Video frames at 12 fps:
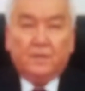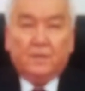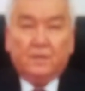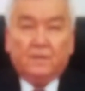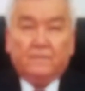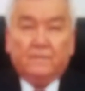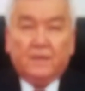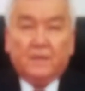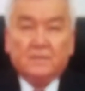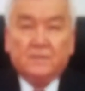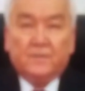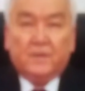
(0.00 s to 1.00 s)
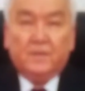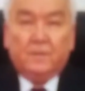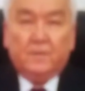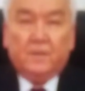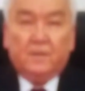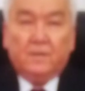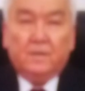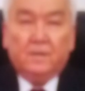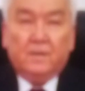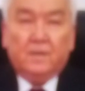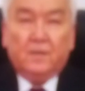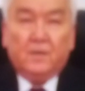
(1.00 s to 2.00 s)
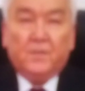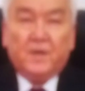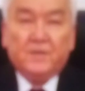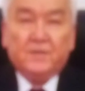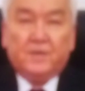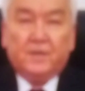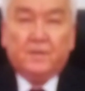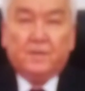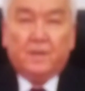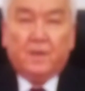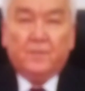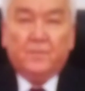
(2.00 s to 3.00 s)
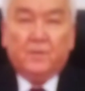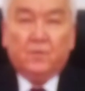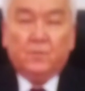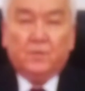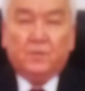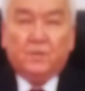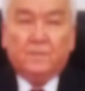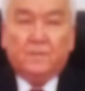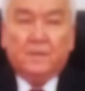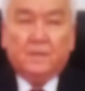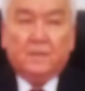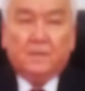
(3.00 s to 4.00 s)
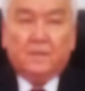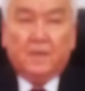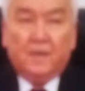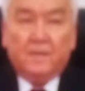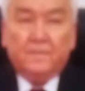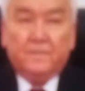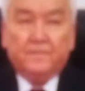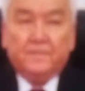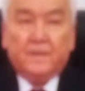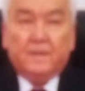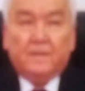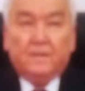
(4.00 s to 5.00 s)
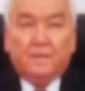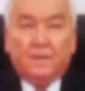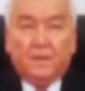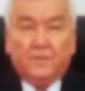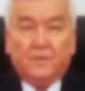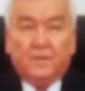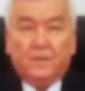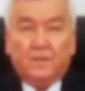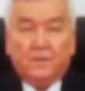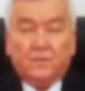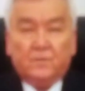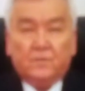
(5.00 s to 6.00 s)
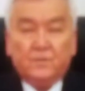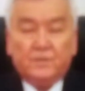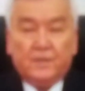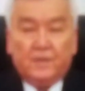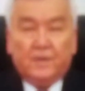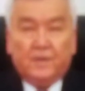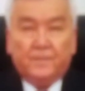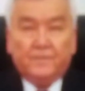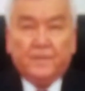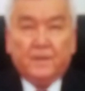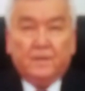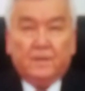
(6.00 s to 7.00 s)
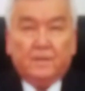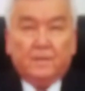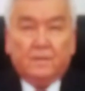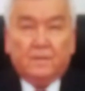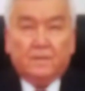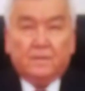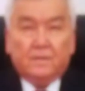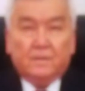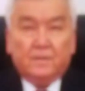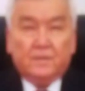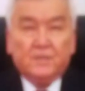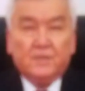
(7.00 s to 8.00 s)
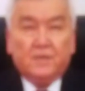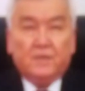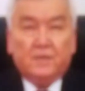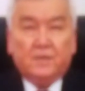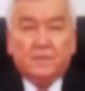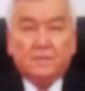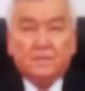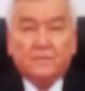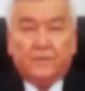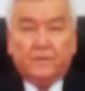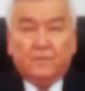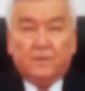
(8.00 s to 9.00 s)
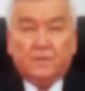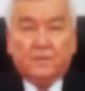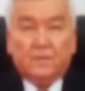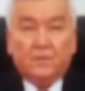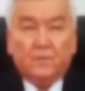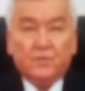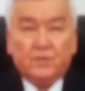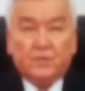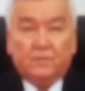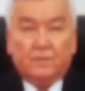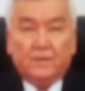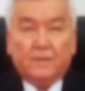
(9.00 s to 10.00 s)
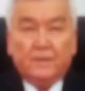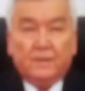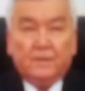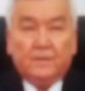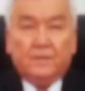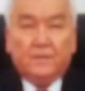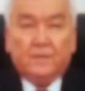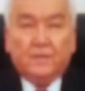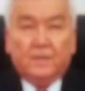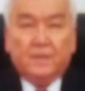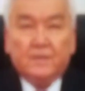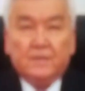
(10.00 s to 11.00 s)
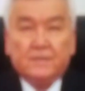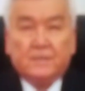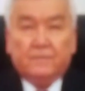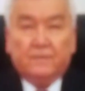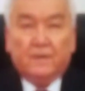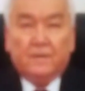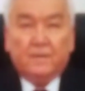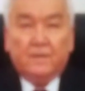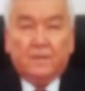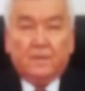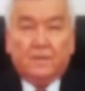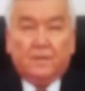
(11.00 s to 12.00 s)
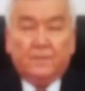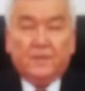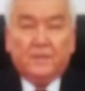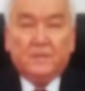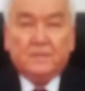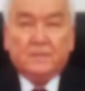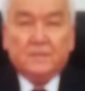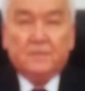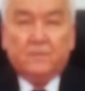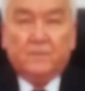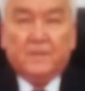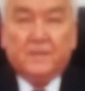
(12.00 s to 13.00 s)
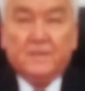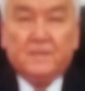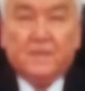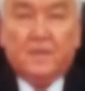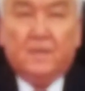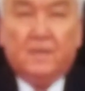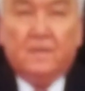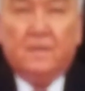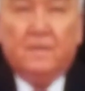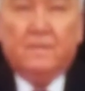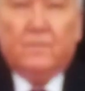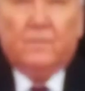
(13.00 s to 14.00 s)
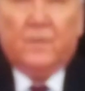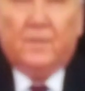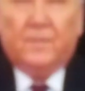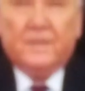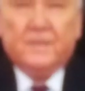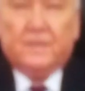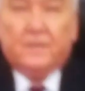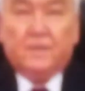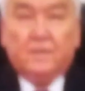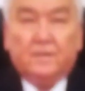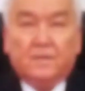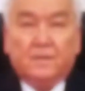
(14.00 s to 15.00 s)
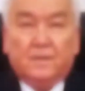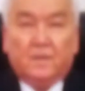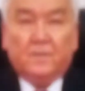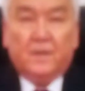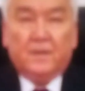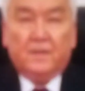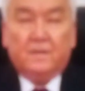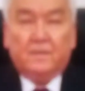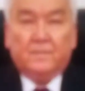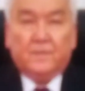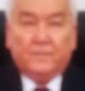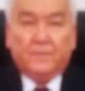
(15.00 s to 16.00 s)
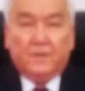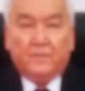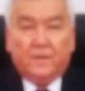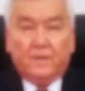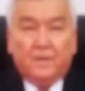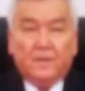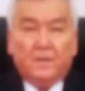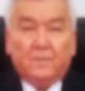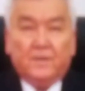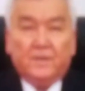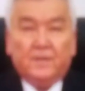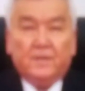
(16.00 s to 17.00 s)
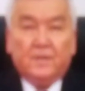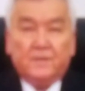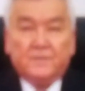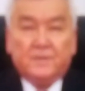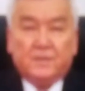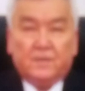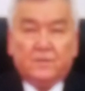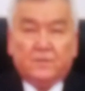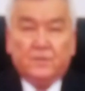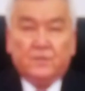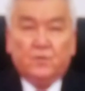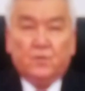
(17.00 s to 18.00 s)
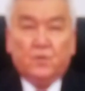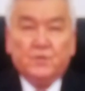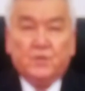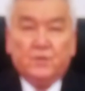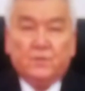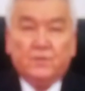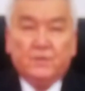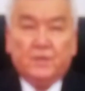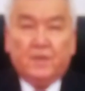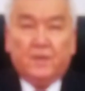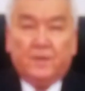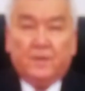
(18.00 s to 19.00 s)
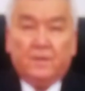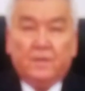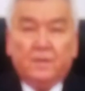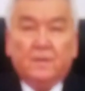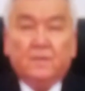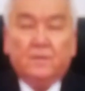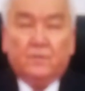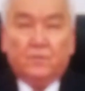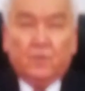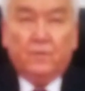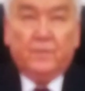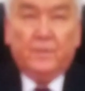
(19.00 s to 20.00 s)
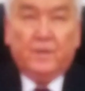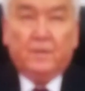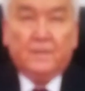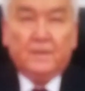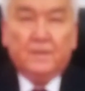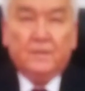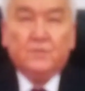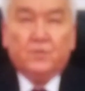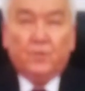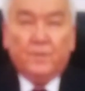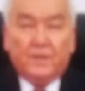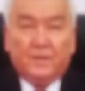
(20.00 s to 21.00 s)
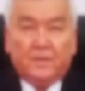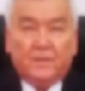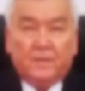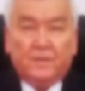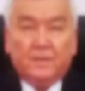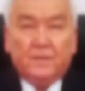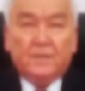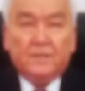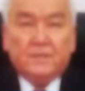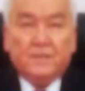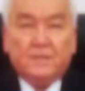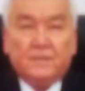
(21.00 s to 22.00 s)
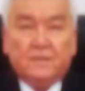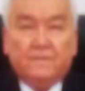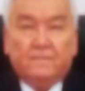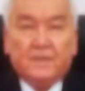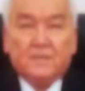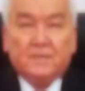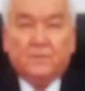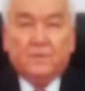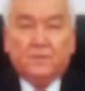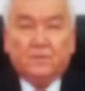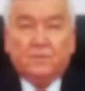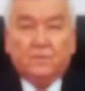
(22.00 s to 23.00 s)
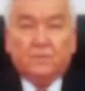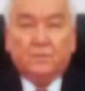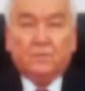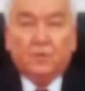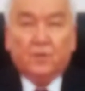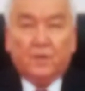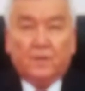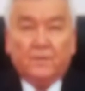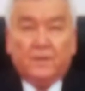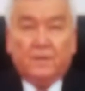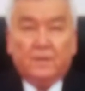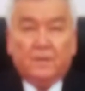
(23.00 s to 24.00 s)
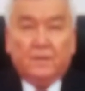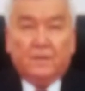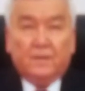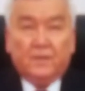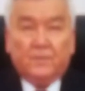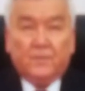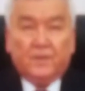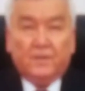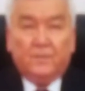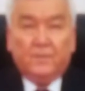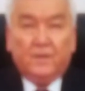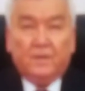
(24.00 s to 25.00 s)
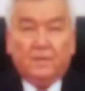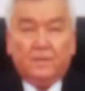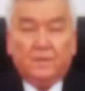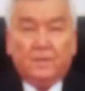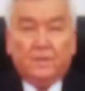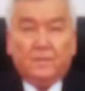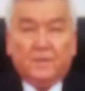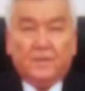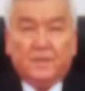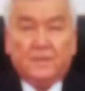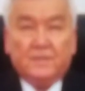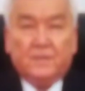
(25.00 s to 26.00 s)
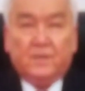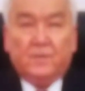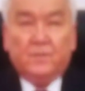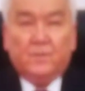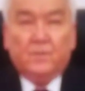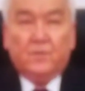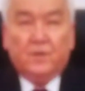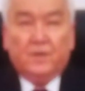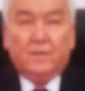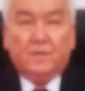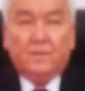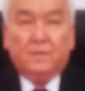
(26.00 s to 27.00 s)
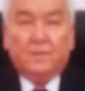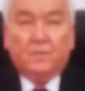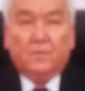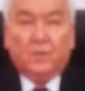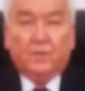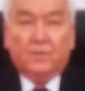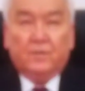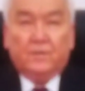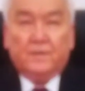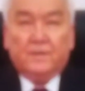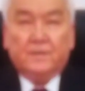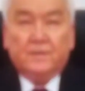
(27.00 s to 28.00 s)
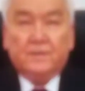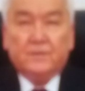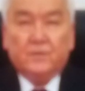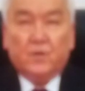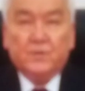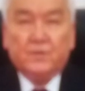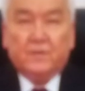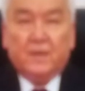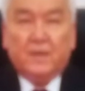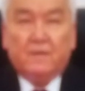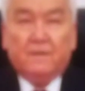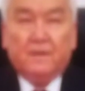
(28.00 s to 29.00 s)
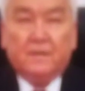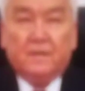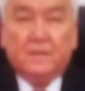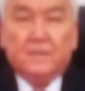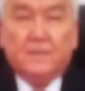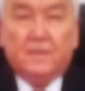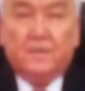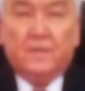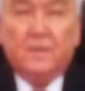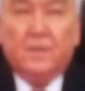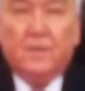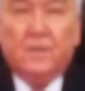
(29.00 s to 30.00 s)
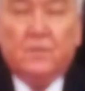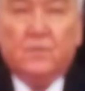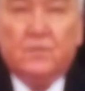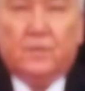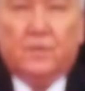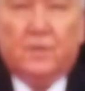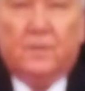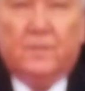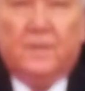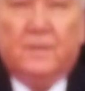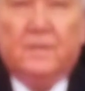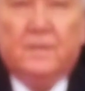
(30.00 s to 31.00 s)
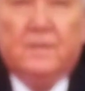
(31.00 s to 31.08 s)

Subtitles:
coordinated, urgent measures to control and end the pandemic, and at the same time to exchange our experience and information. We can spare no effort, whether that be scientific, technological, or medical, to fight what is a global problem. We are certain that with our joint efforts, using new instruments and taking note of the vital lessons we can learn from this pandemic, we will be able